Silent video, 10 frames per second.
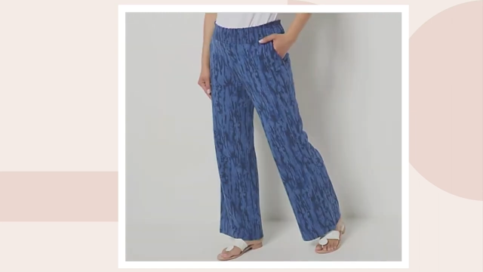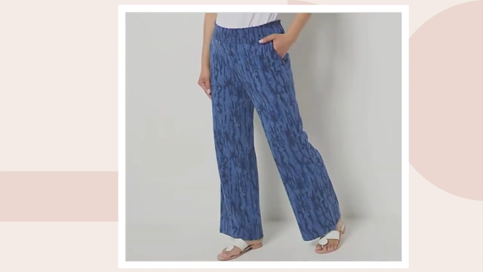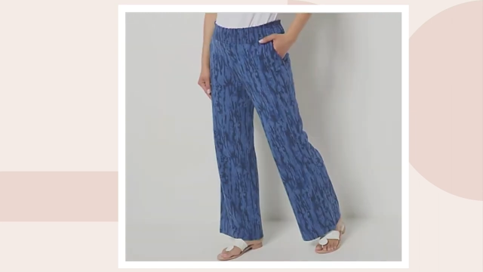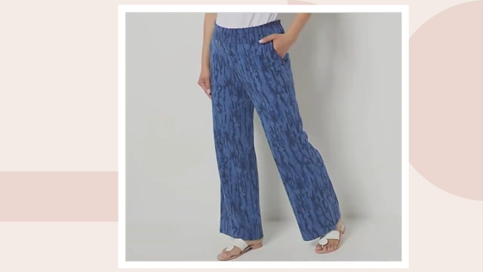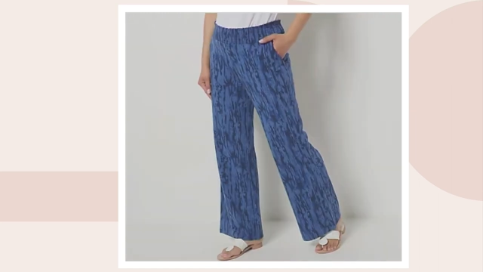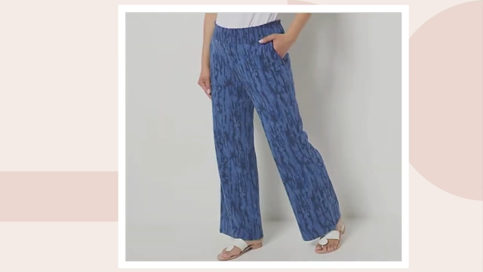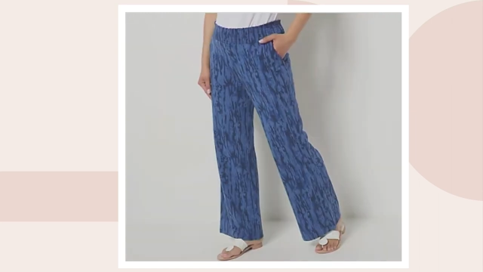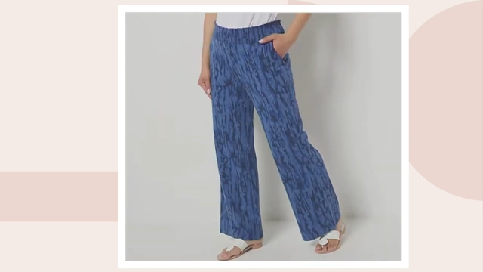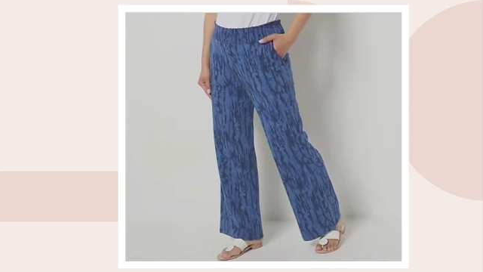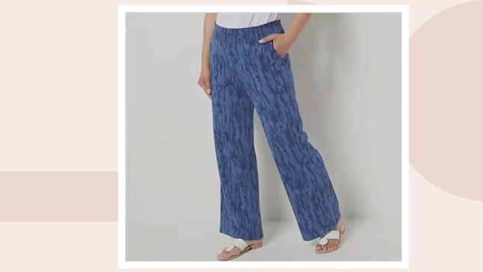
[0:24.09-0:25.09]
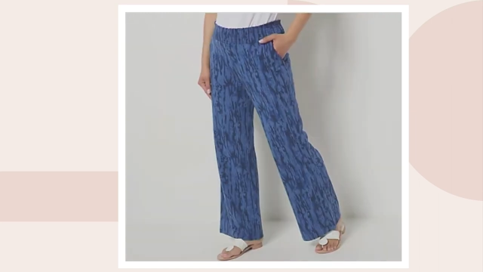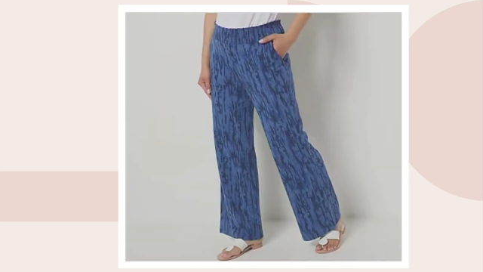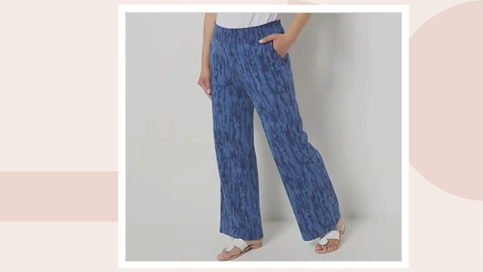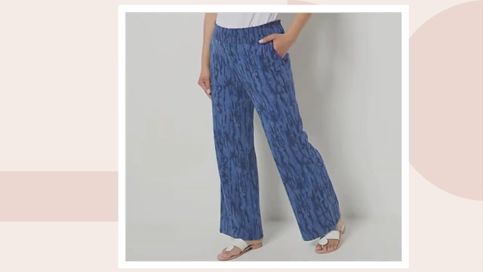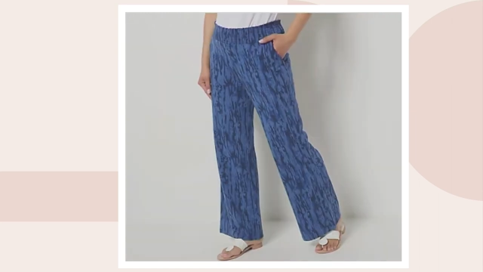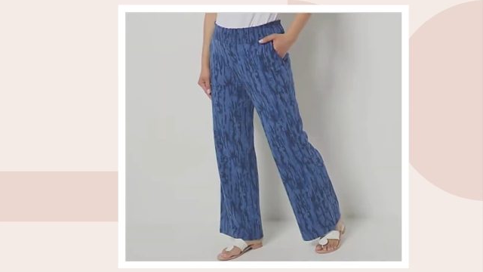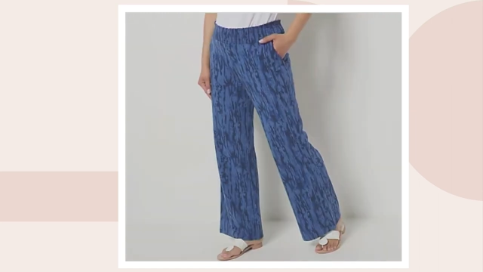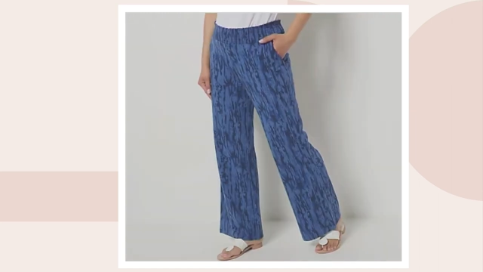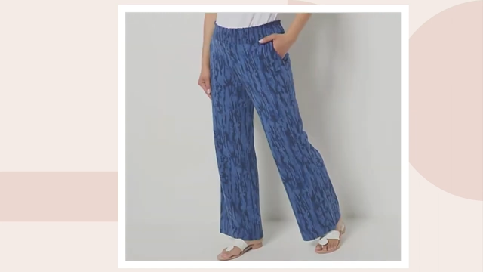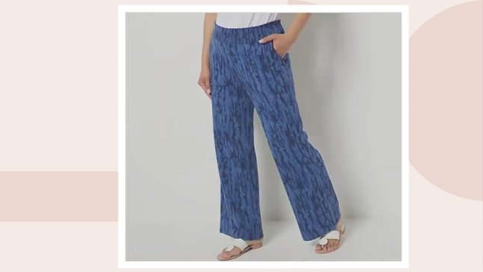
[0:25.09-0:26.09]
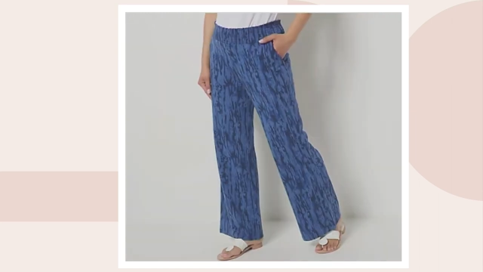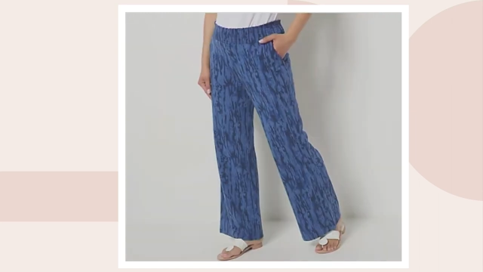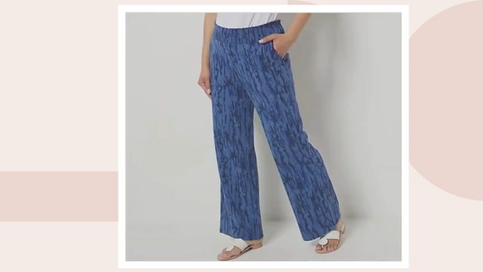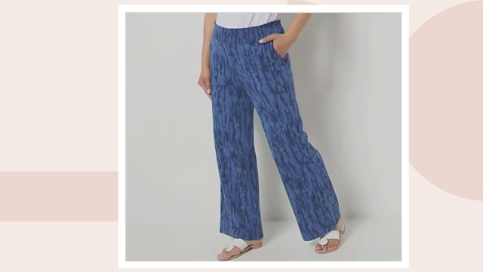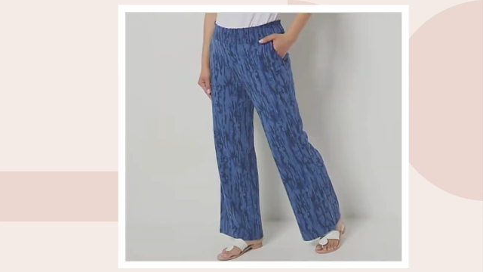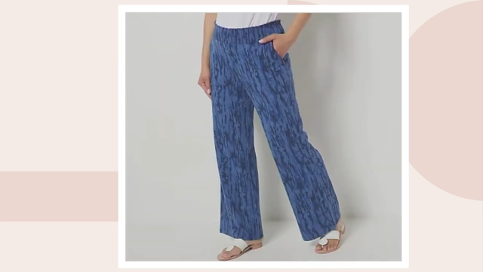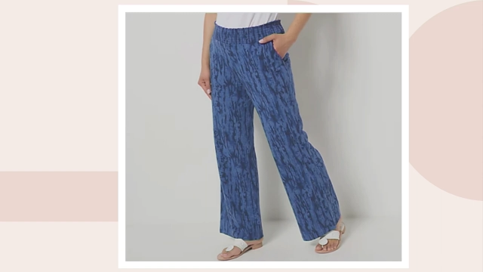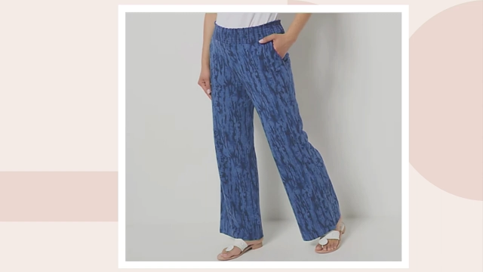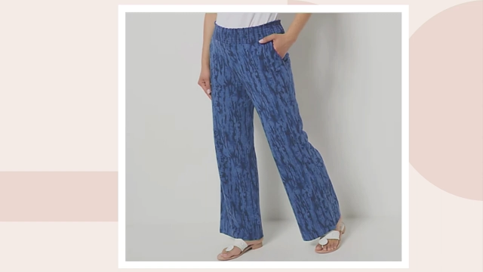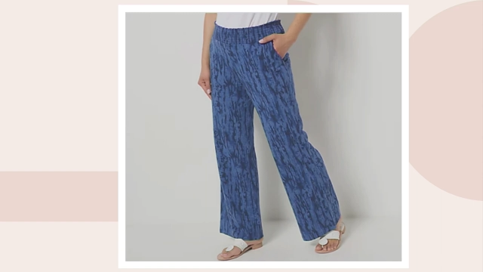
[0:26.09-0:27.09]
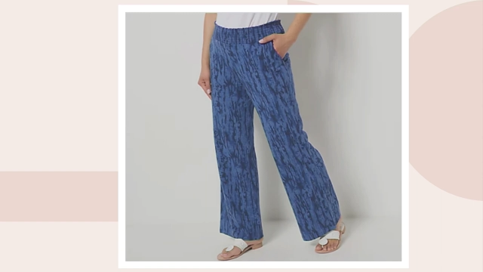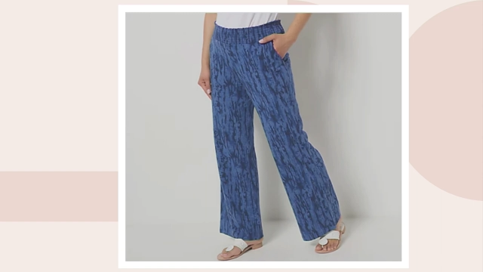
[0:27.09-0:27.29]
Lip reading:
(no speaker visible)